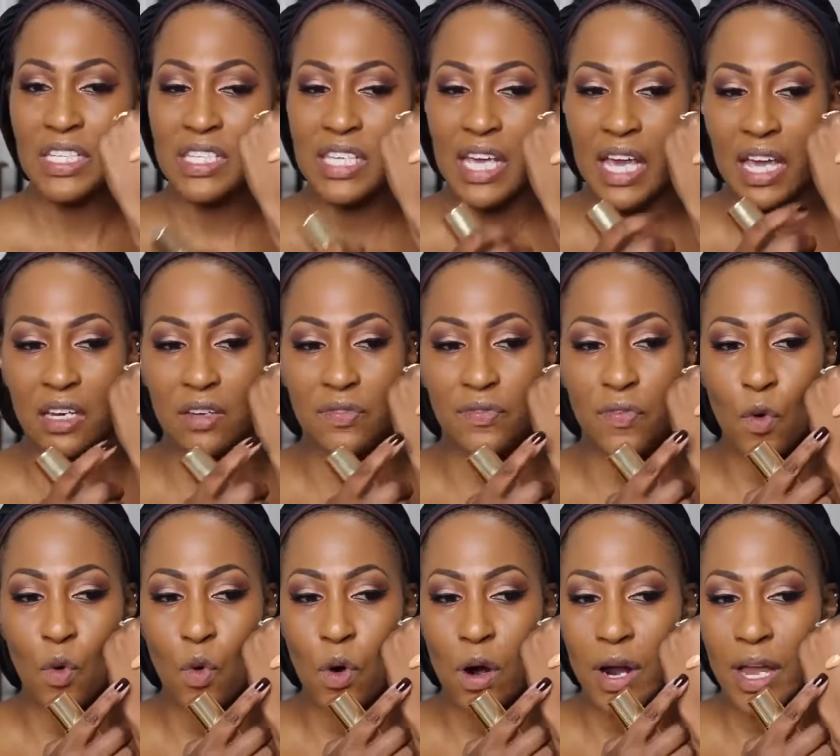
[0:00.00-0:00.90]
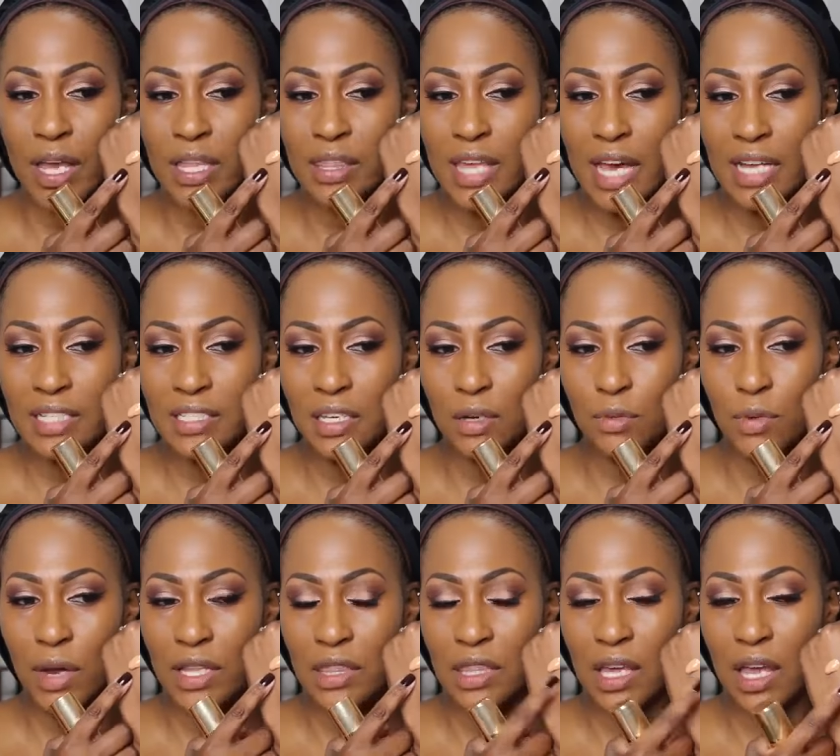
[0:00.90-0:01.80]
Sand 4, and that's it
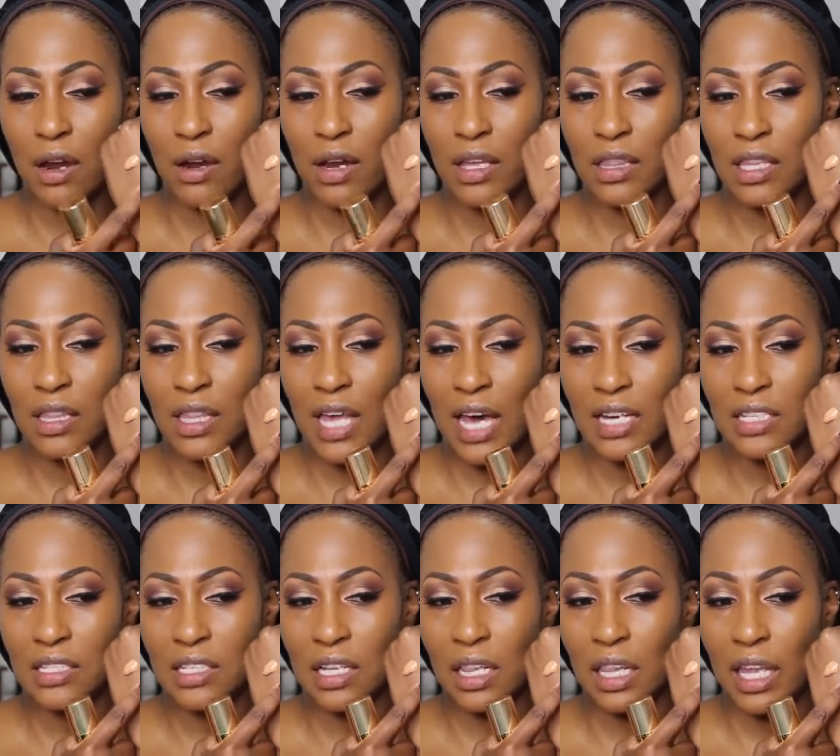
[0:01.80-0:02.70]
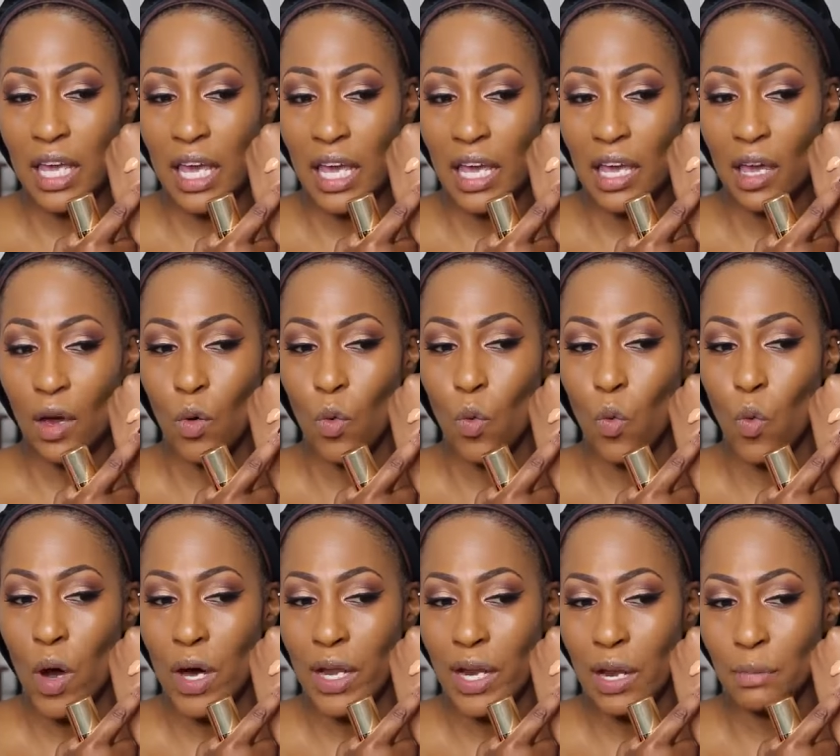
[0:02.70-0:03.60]
right there. And then that is Clay
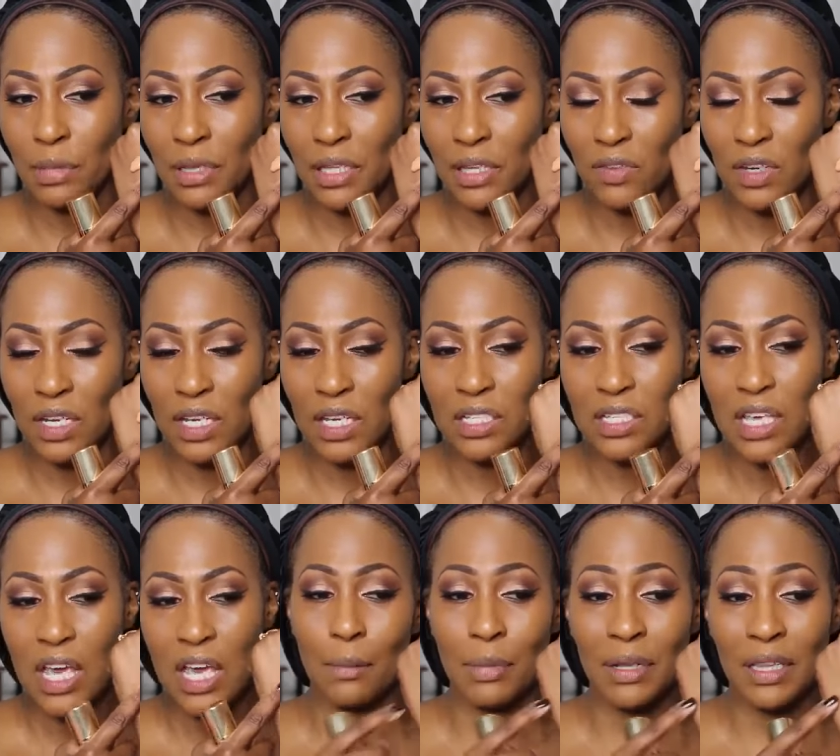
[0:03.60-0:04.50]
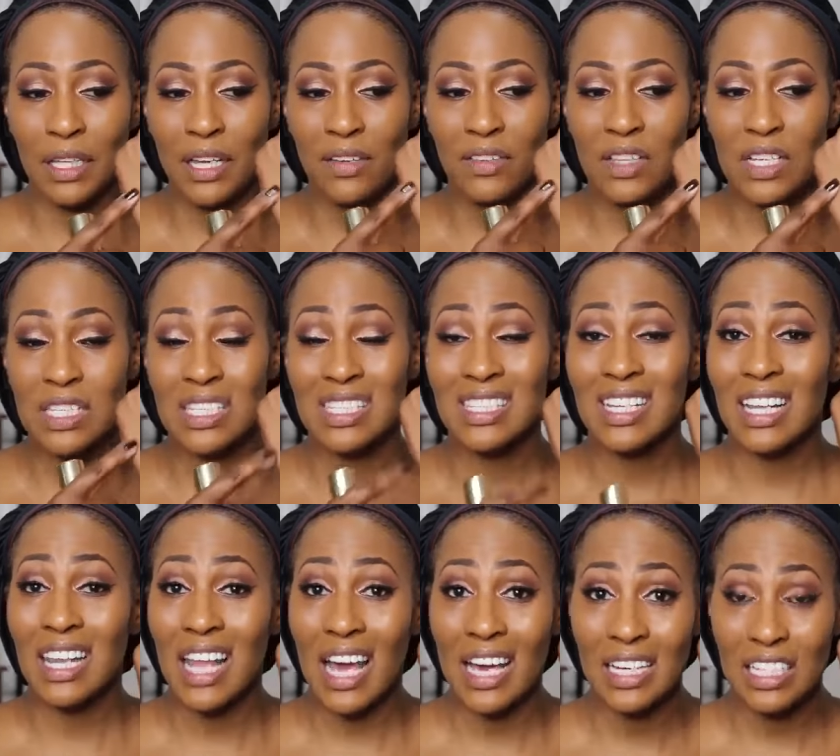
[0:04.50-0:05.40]
1, I believe it is. I believe this is
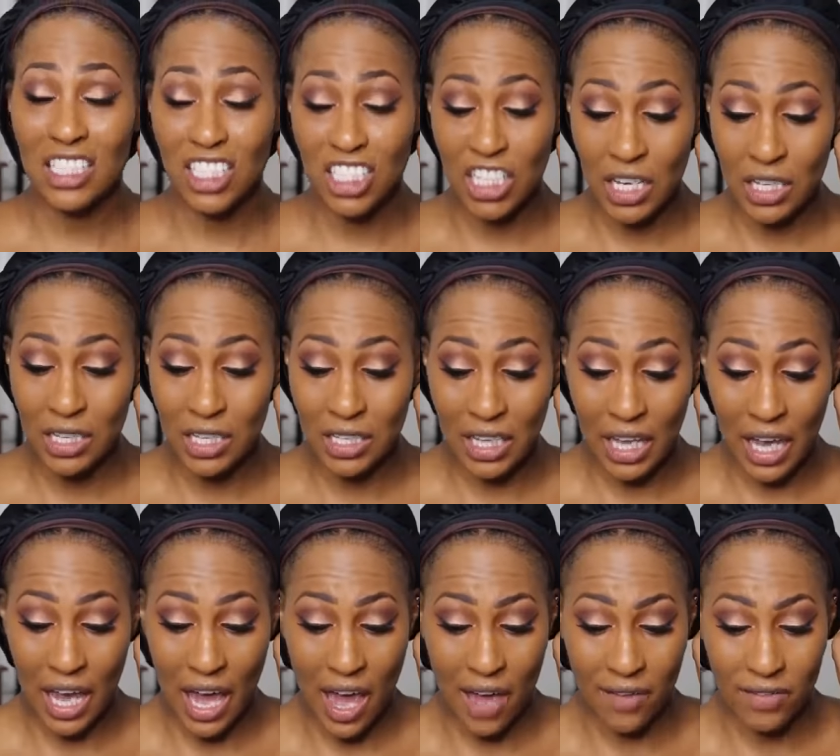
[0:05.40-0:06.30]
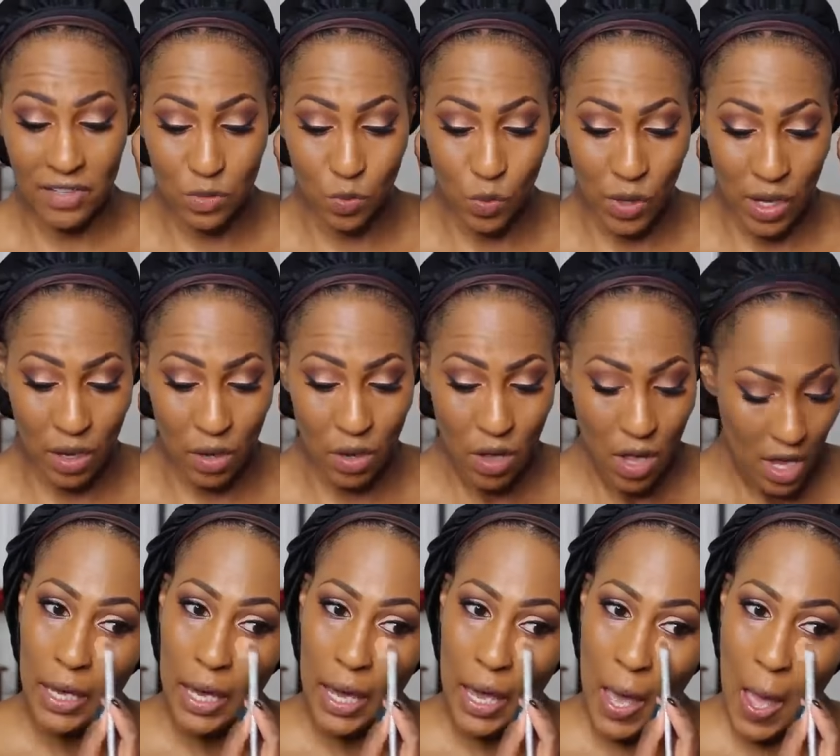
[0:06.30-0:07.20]
the lightest shade that they have as well.
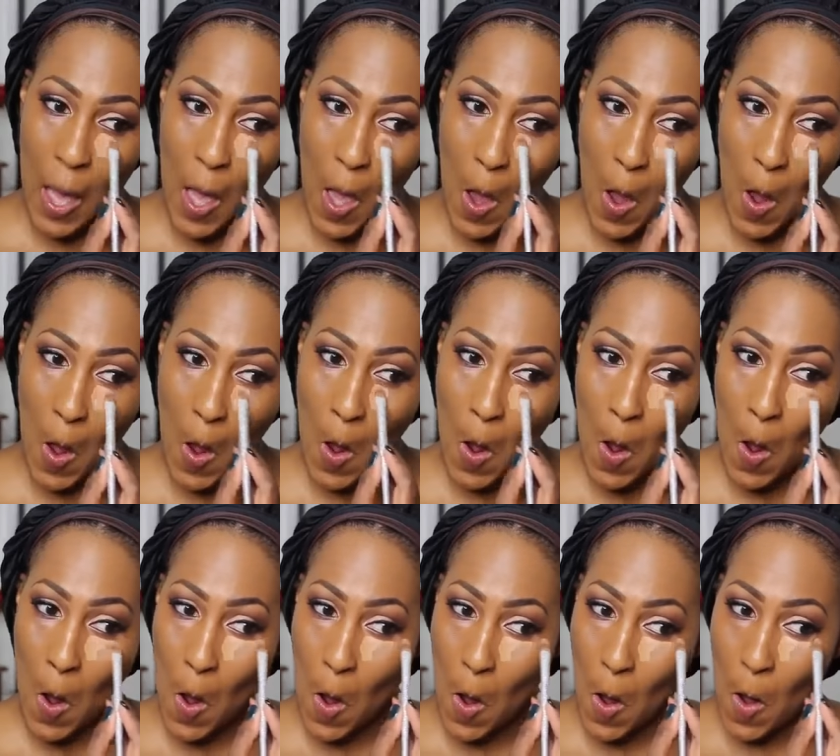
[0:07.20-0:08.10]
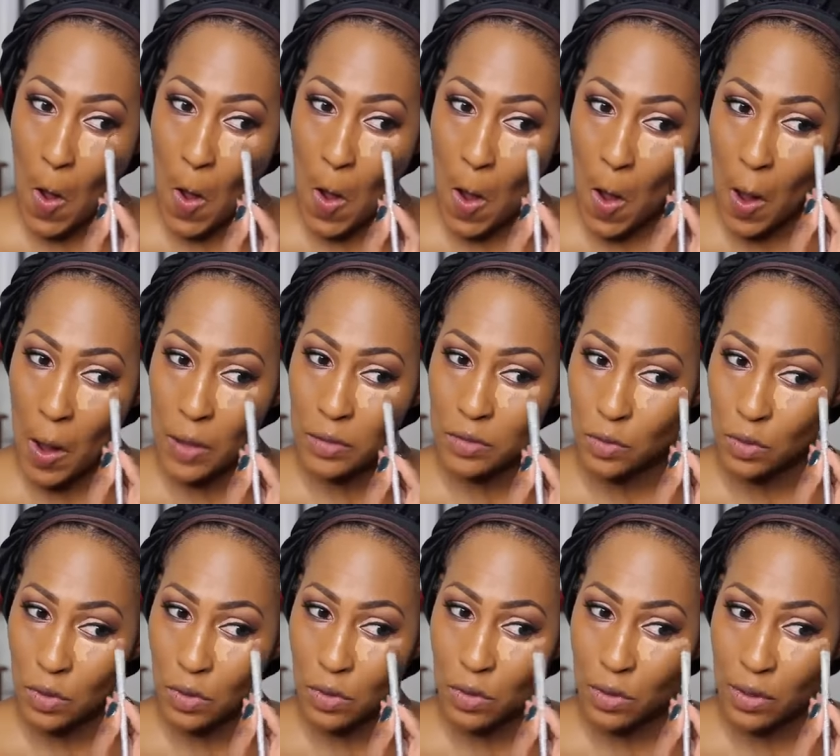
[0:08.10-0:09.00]
Yeah. Oh, that's
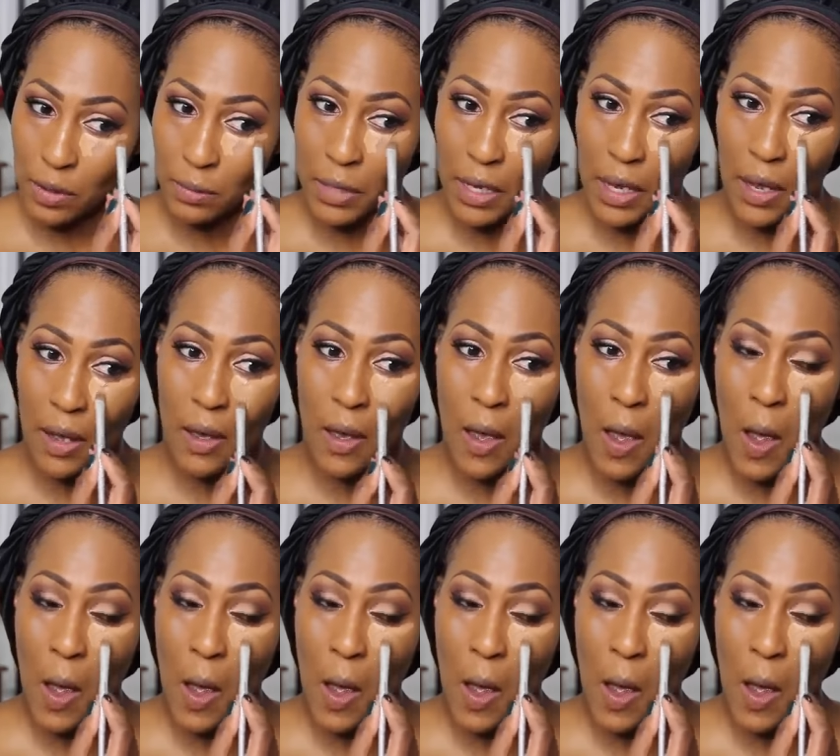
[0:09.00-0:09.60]
real creamy.